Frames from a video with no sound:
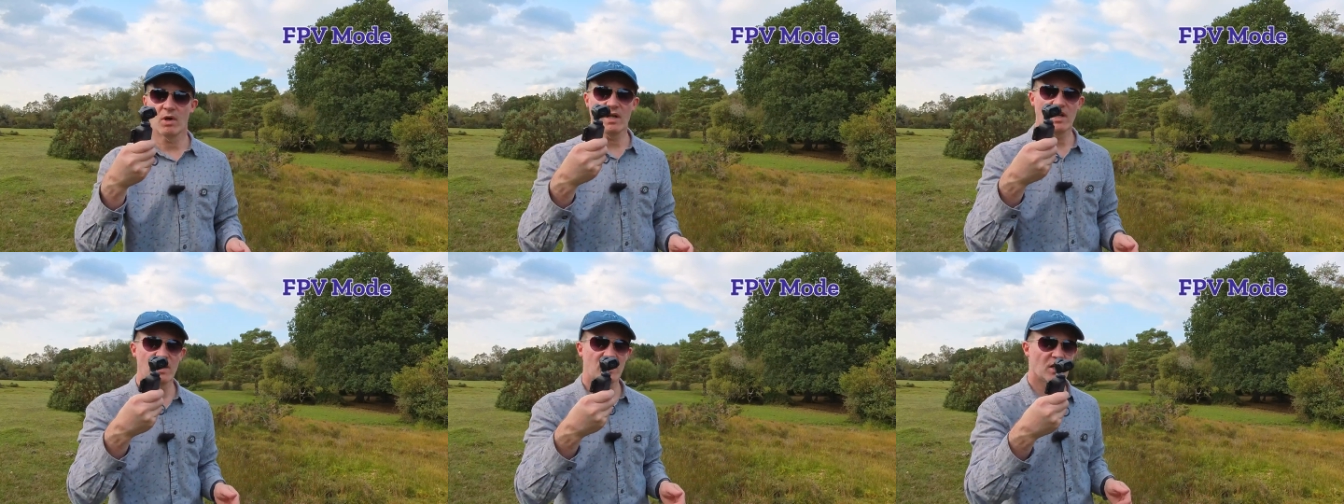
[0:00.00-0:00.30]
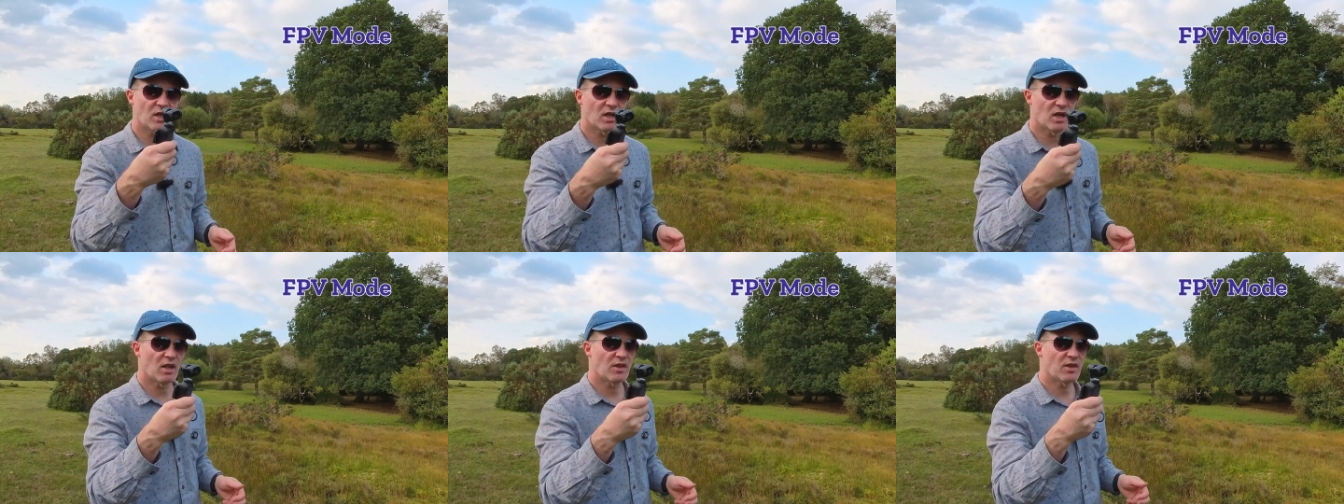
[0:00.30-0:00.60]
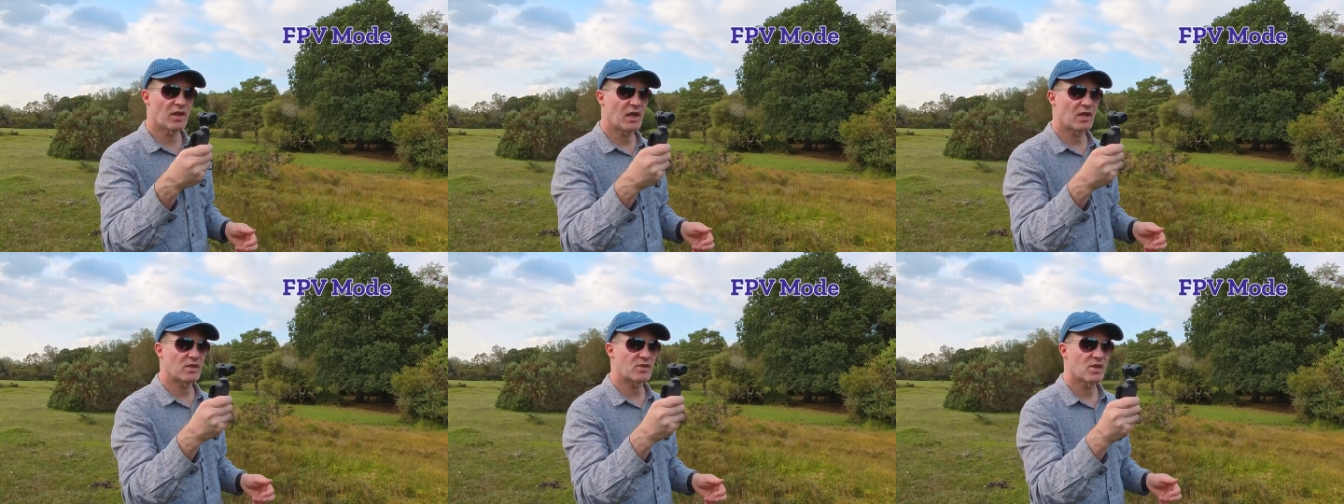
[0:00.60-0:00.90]
or anything
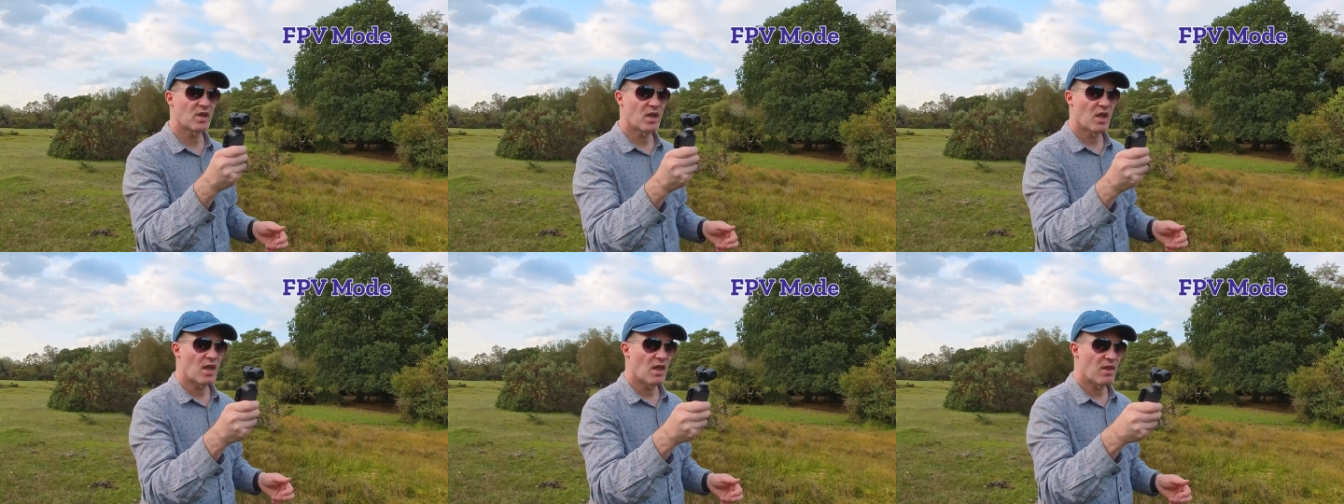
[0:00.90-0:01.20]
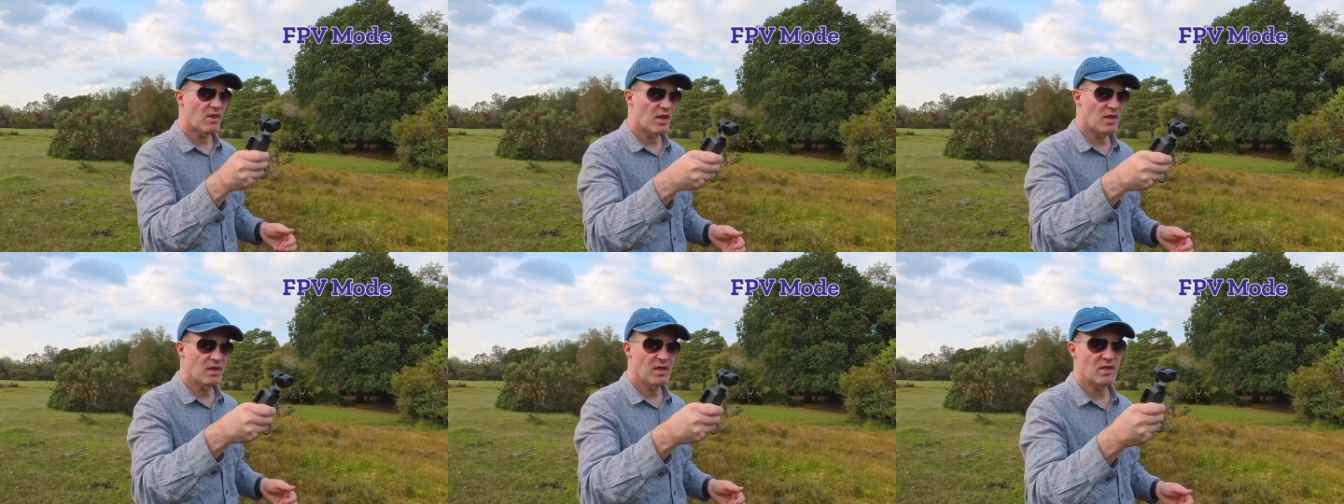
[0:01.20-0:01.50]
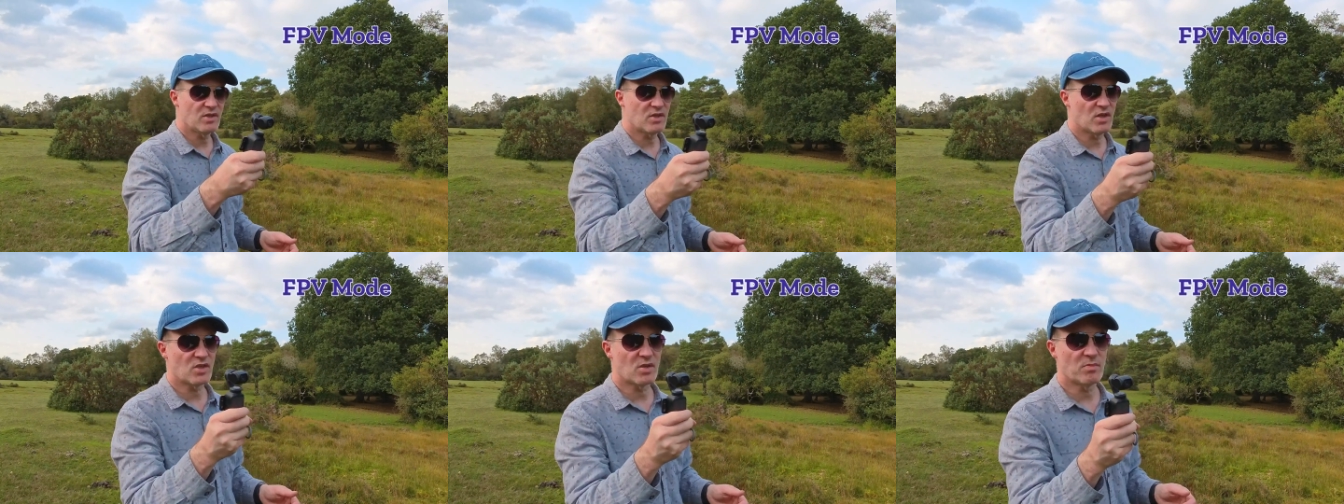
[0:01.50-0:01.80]
like that, then
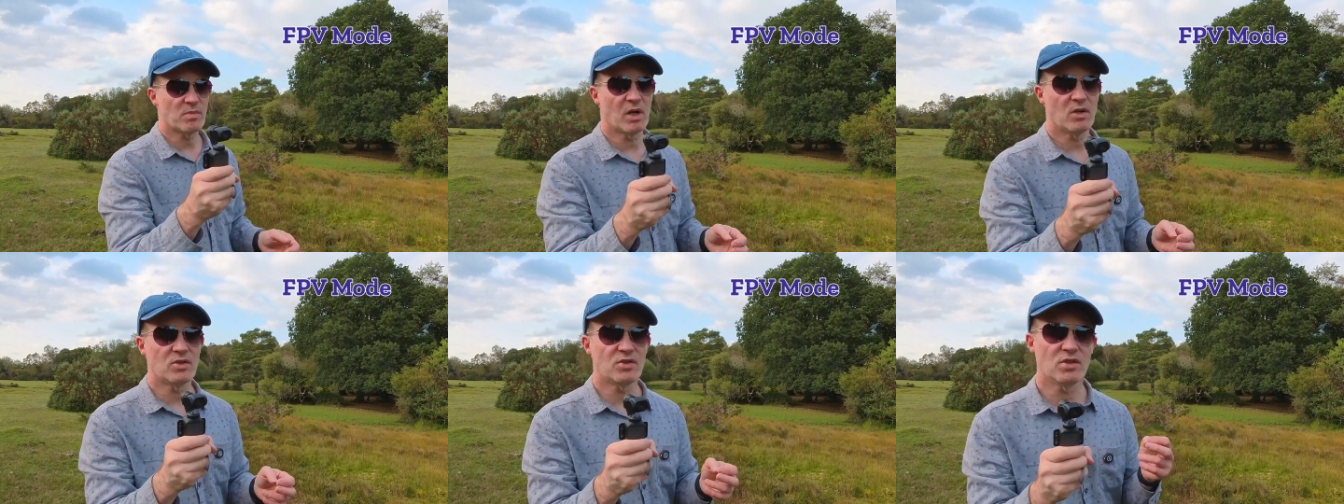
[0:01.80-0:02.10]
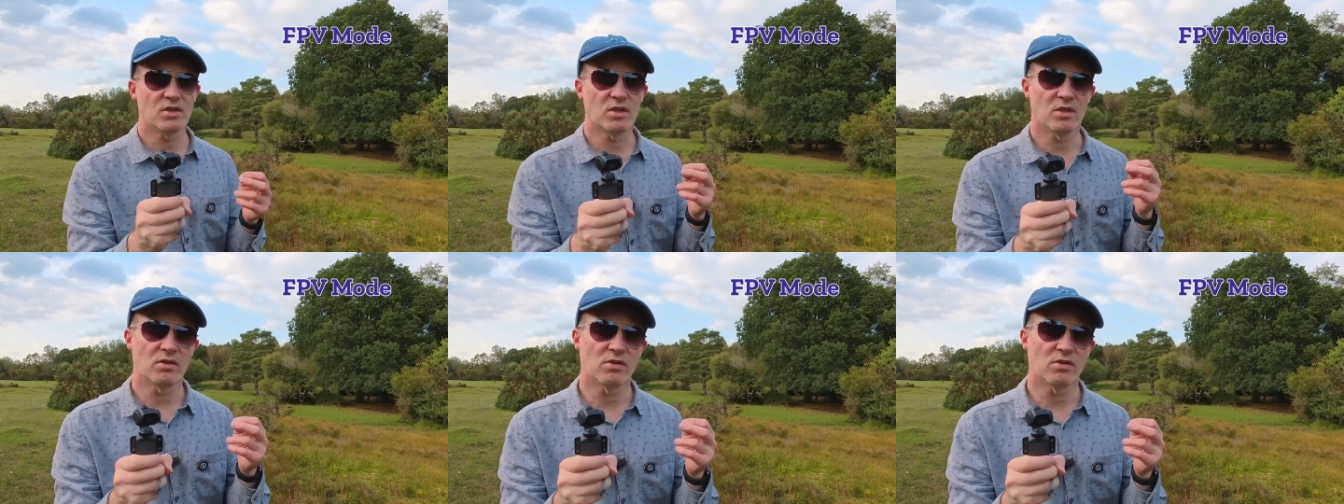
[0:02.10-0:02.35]
this is the mode to